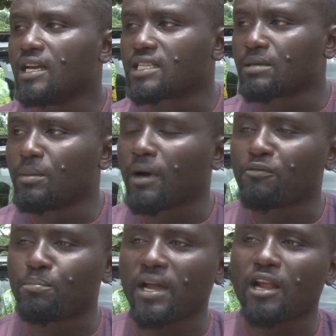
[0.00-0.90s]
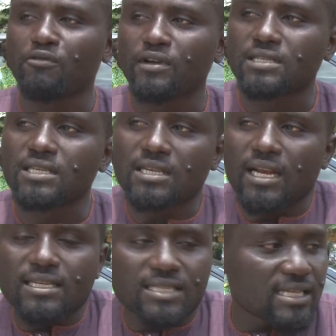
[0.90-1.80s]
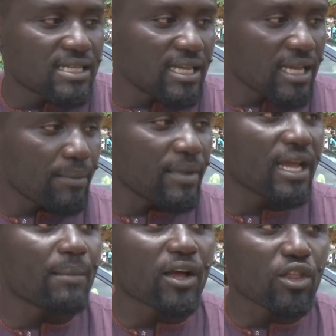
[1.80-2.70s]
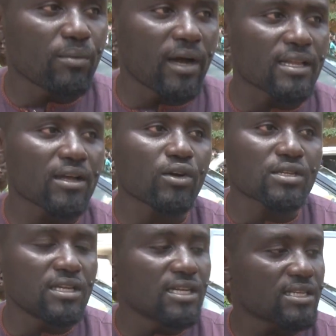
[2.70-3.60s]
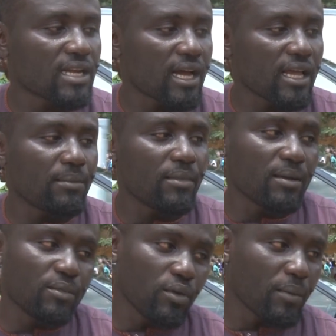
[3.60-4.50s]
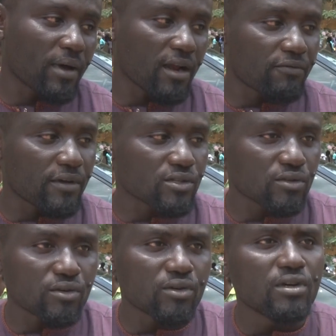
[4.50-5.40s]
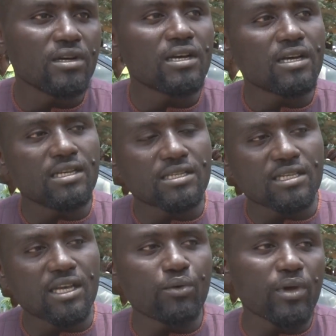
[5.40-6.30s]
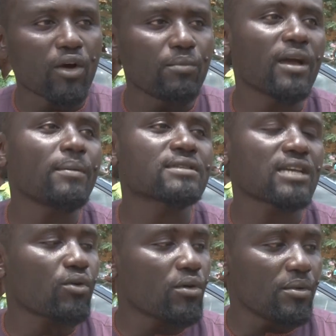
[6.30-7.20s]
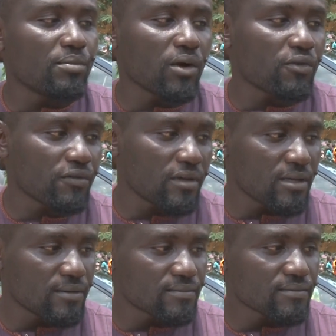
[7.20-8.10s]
It's been about Panafe since last Saturday. Benjamin Aduma, or China, a baby Panafe. It's a we are Biaofi.